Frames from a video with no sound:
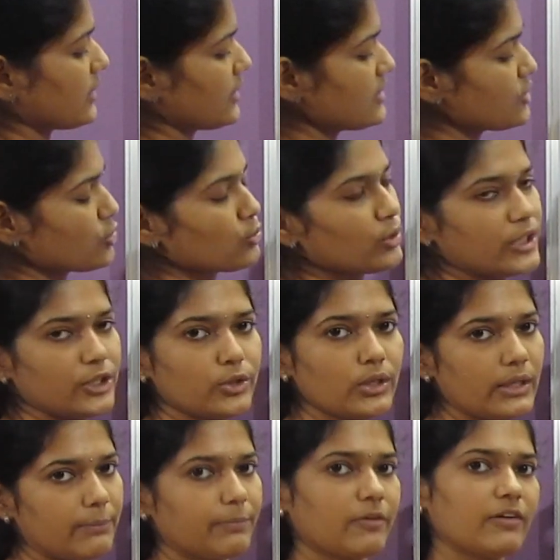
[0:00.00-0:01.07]
is 2 into
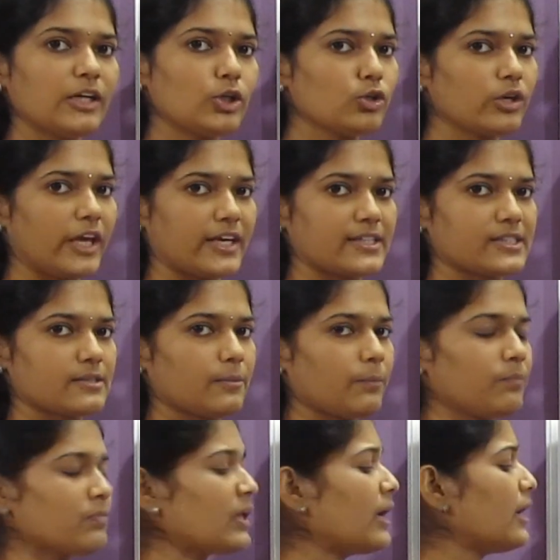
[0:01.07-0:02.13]
e power 2x.
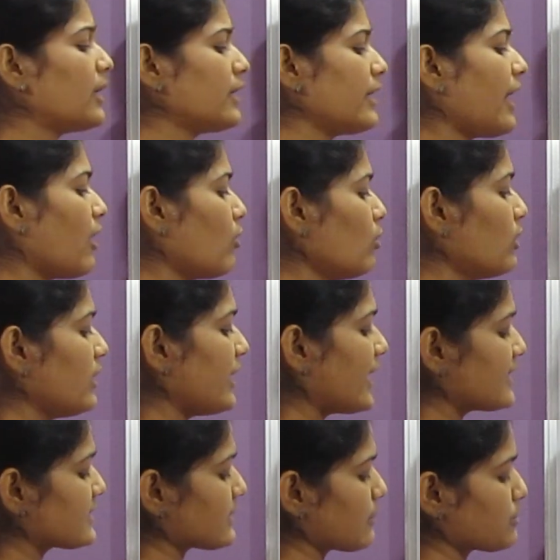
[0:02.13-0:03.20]
Now
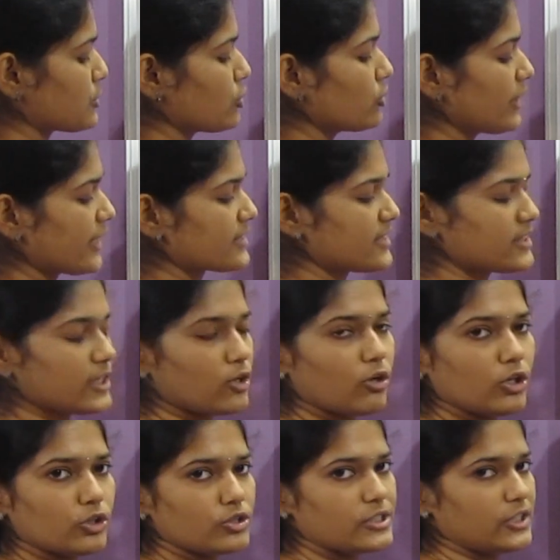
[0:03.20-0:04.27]
let's substitute x is
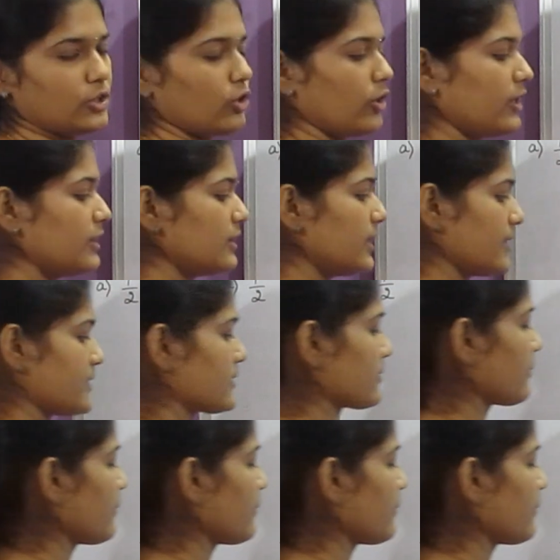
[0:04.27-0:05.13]
equal to 0 in this.